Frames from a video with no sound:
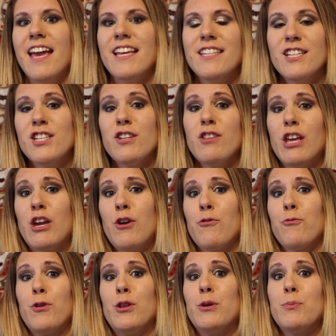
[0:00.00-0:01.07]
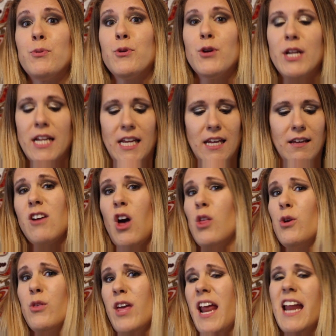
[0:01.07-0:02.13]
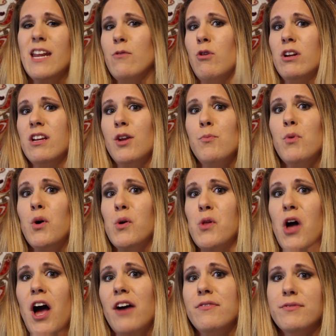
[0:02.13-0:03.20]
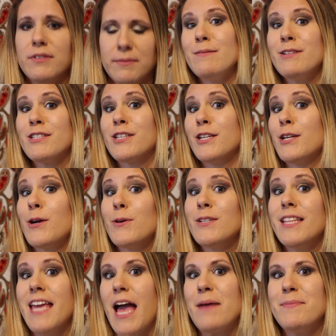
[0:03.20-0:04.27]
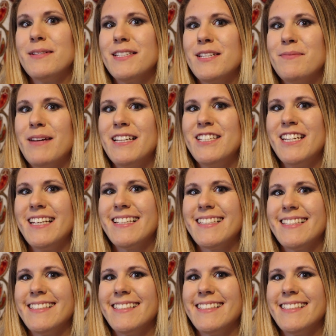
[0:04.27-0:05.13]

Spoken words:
It's just like a really pretty color that anyone can pull off. I'm just gonna go to the apples of my cheeks.